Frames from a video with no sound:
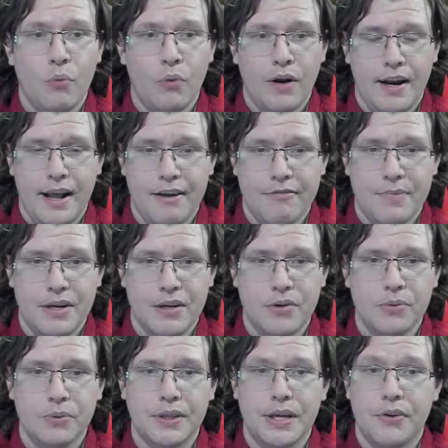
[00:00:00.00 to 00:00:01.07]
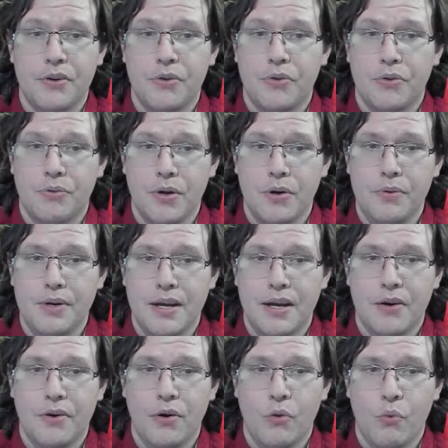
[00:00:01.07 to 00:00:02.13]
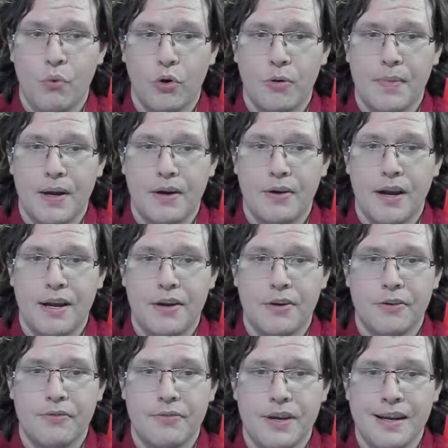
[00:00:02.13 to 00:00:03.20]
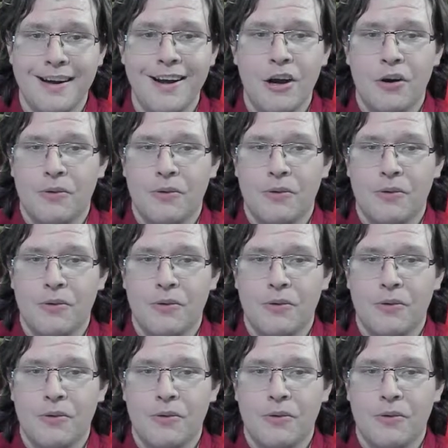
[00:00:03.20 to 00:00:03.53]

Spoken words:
1.5 minute cooldown. You throw down a war banner at your feet.